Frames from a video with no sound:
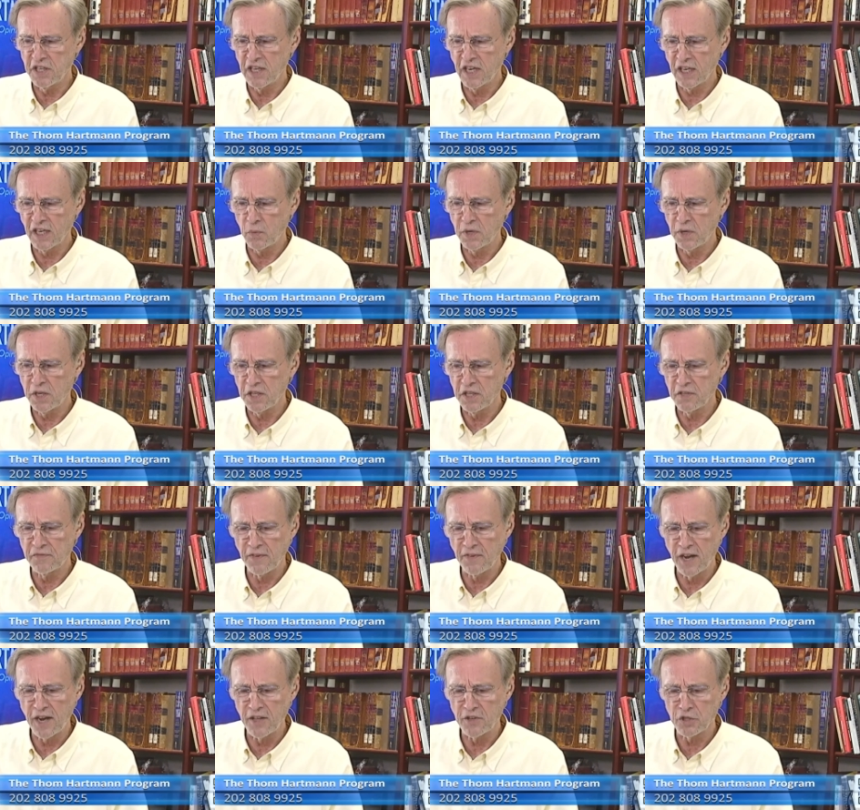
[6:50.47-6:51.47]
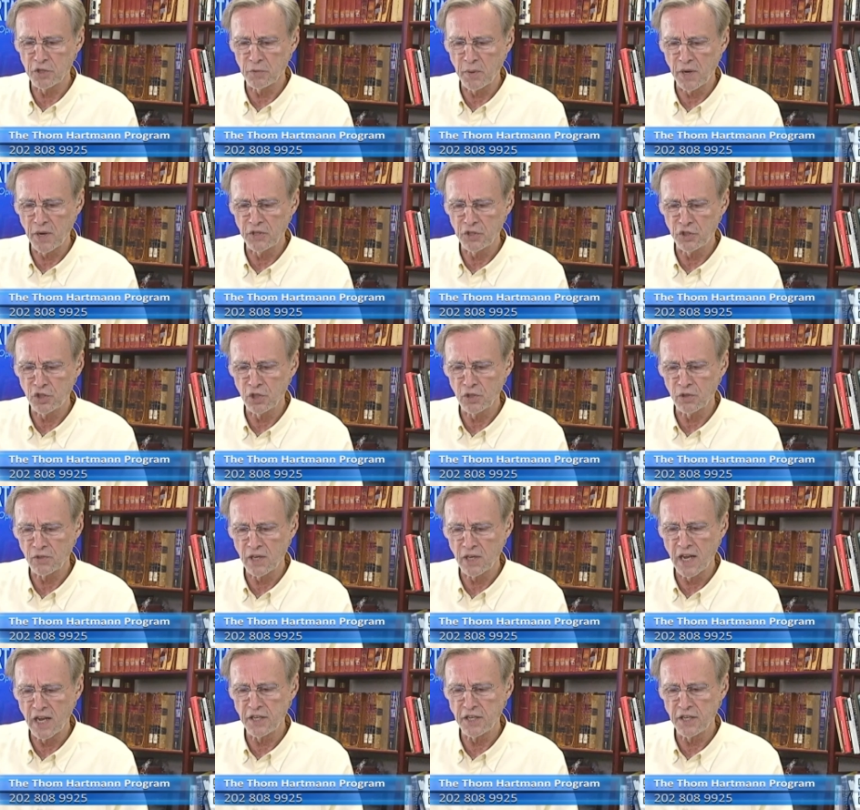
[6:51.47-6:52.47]
iniquity of the fathers upon the
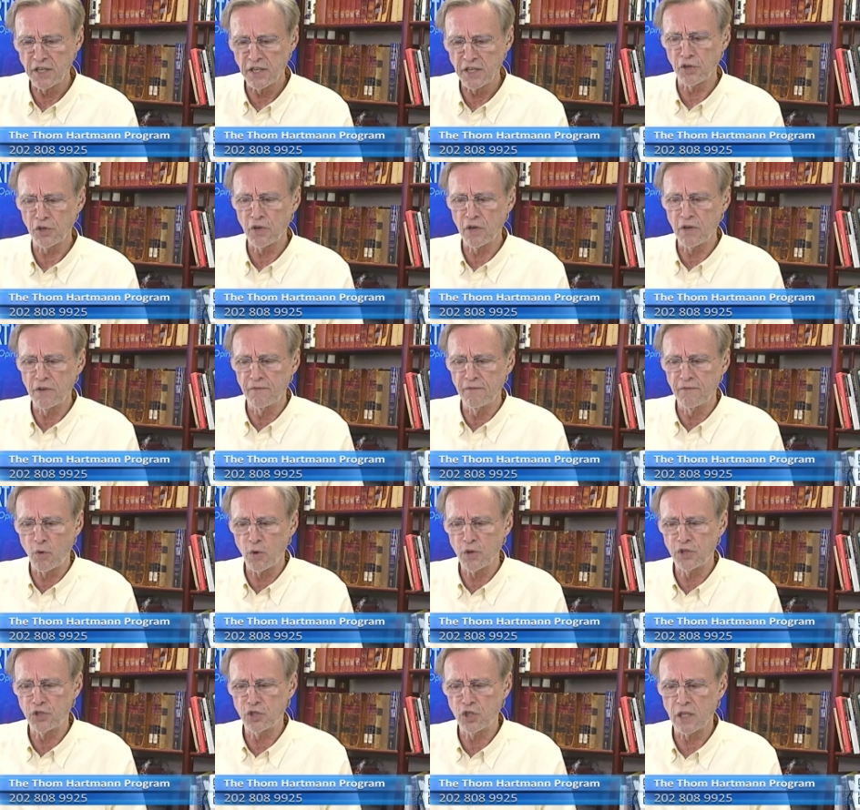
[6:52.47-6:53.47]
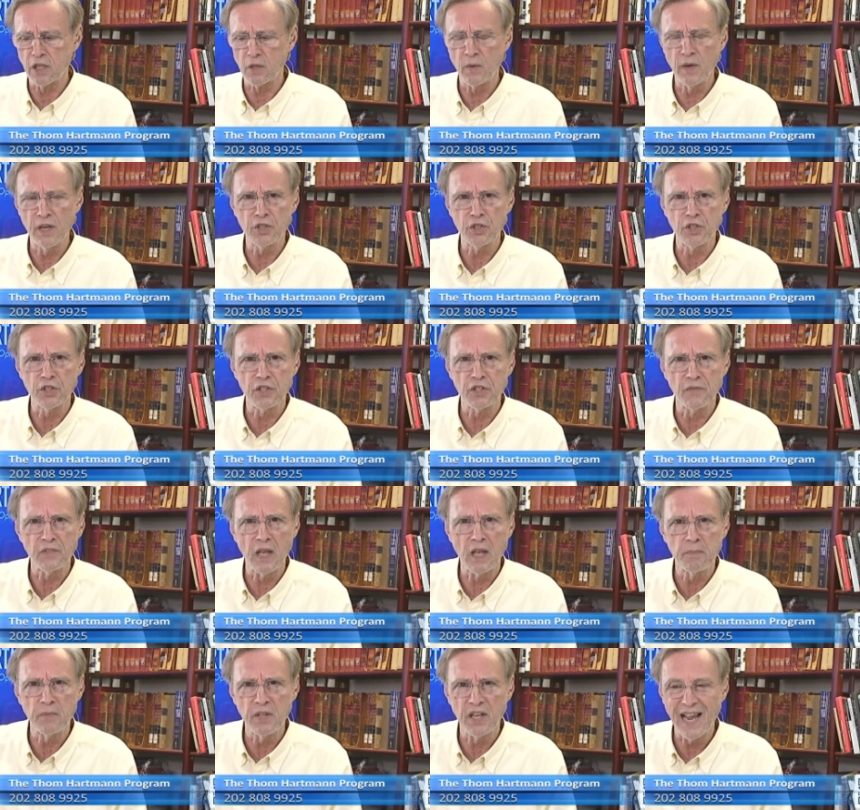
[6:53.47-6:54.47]
children unto the third and fourth generations of
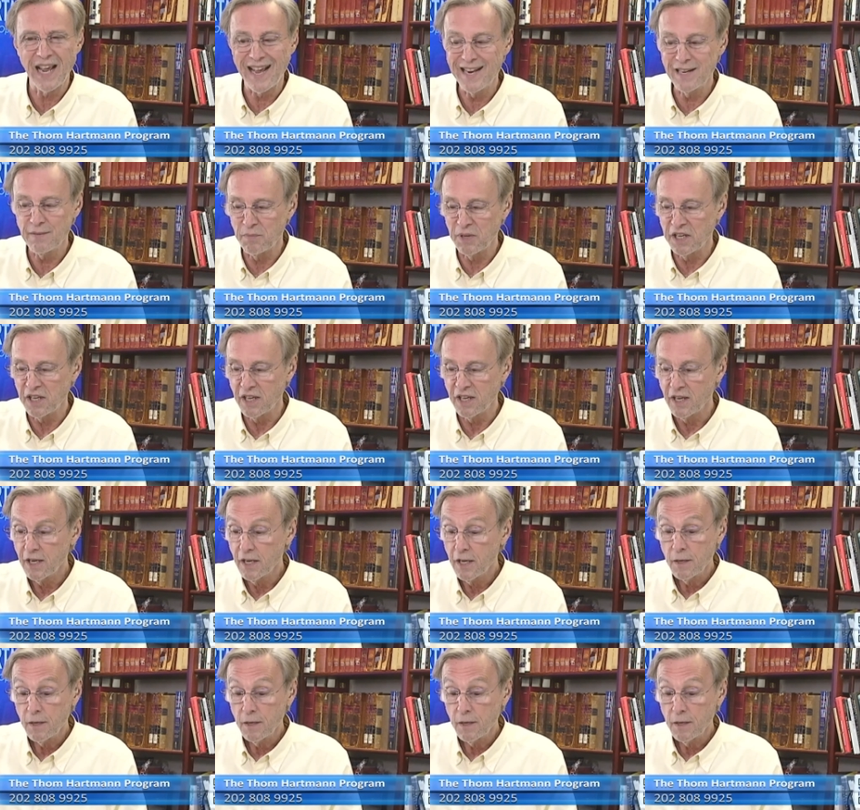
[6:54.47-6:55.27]
them that hate me."